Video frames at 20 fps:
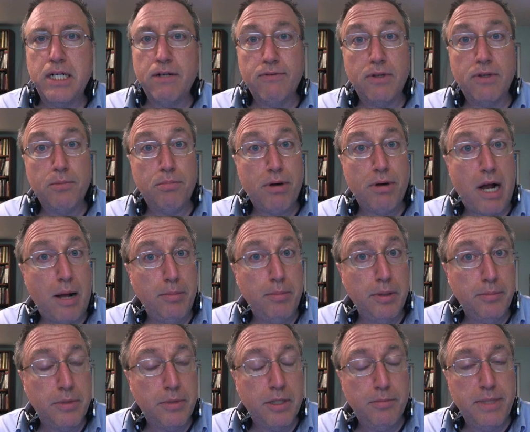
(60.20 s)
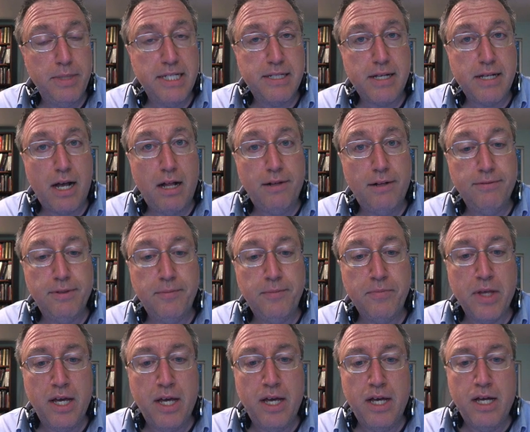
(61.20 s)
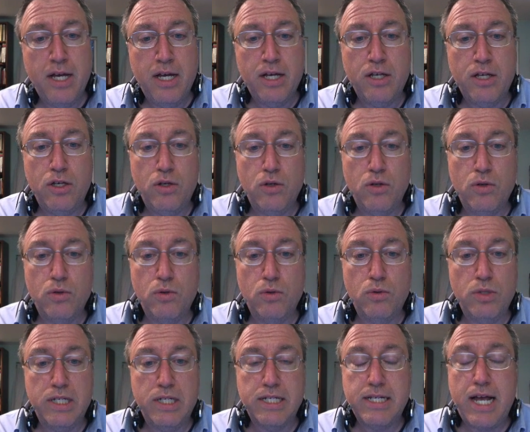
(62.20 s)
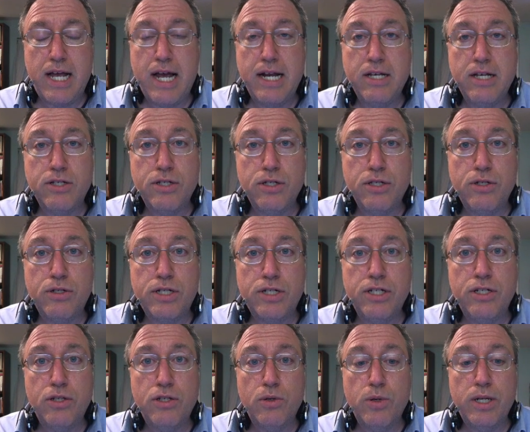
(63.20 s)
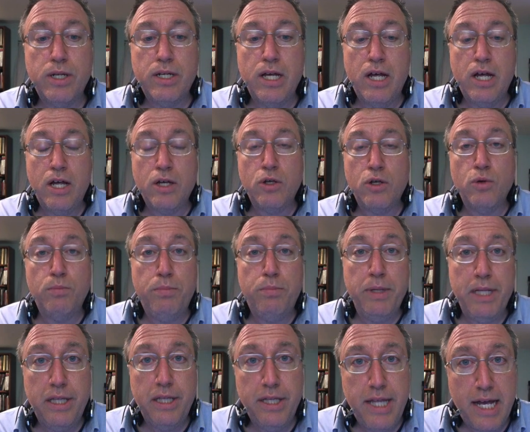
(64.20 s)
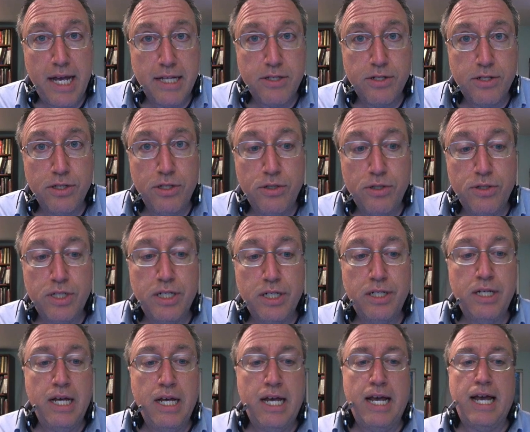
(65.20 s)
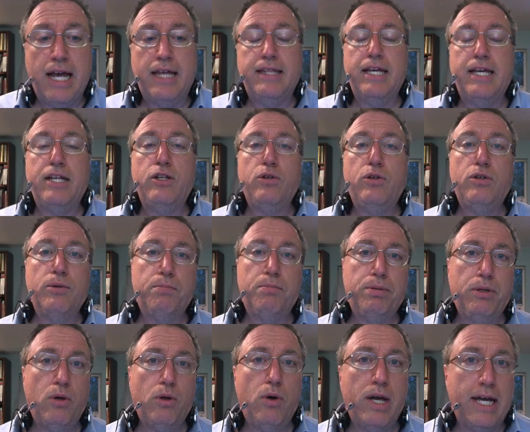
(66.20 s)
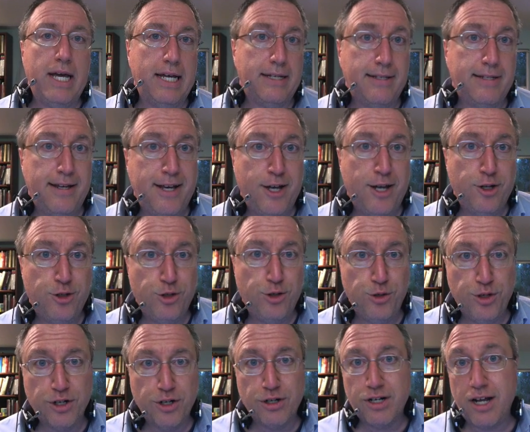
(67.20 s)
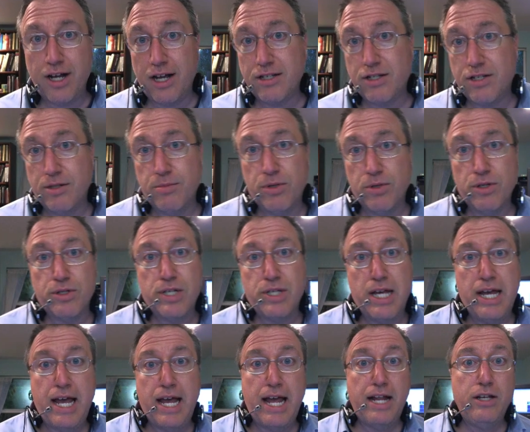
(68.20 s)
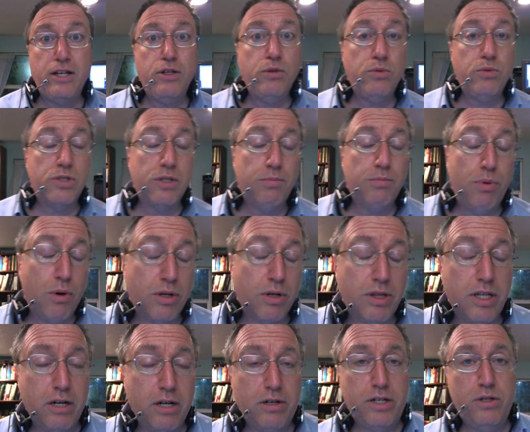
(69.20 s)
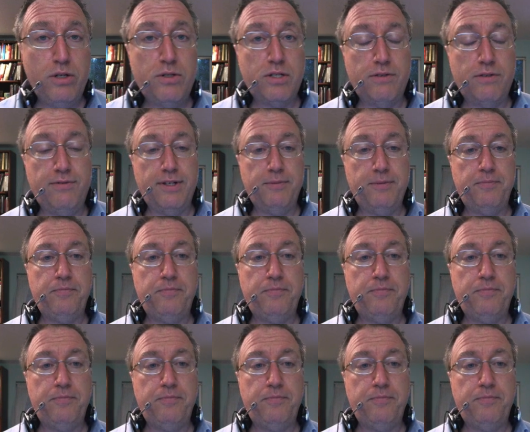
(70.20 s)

of the problem to be solved. You design a solution to it, you build that solution, and then you deploy it to your customers and you support their use of it.